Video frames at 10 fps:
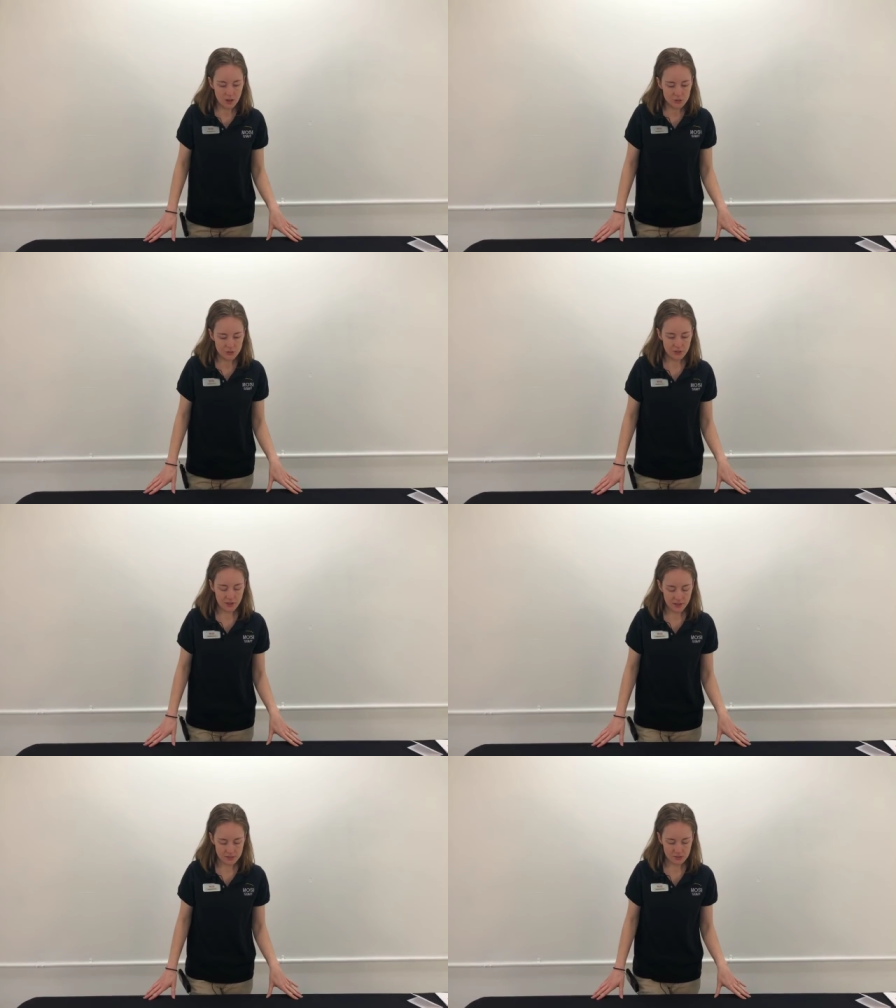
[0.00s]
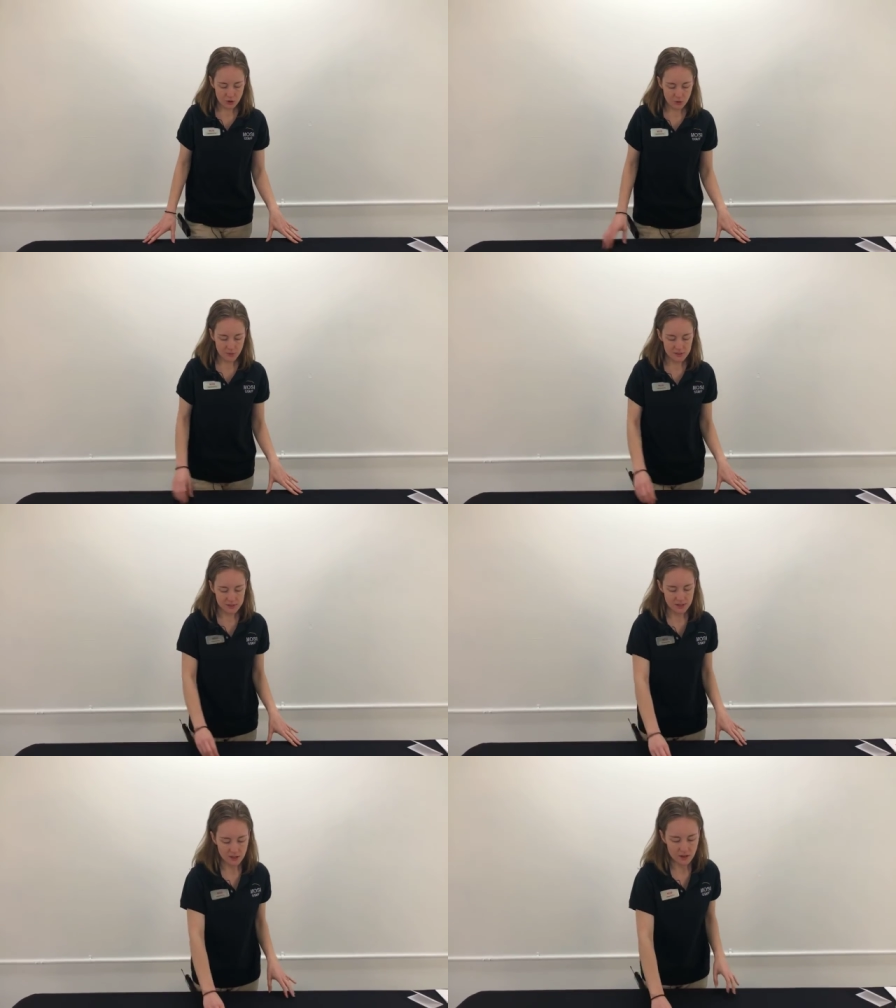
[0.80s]
So the next lobe is
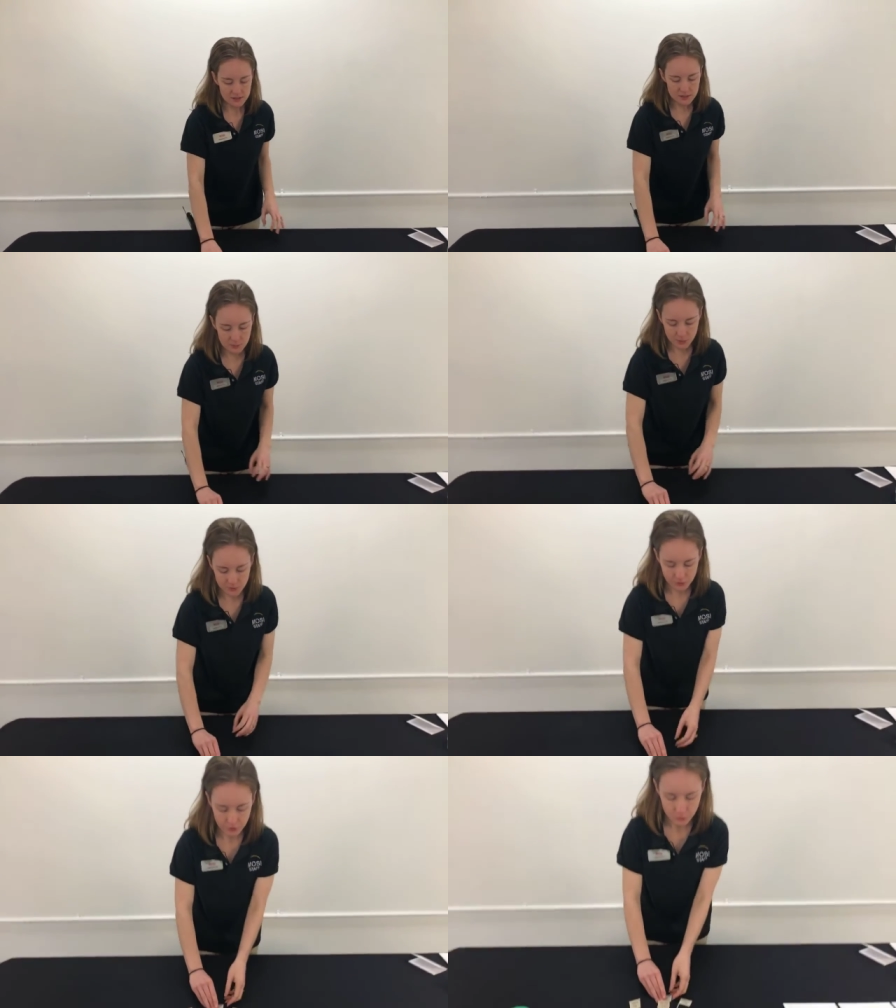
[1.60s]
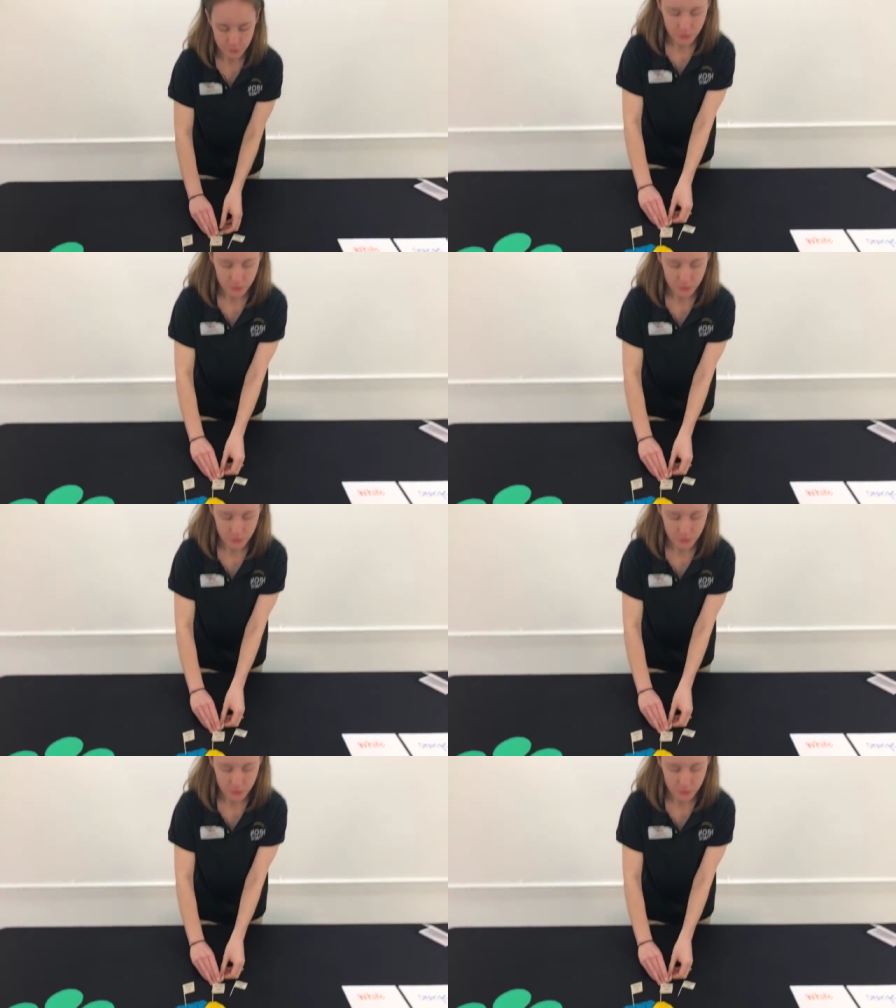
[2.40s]
the occipital lobe,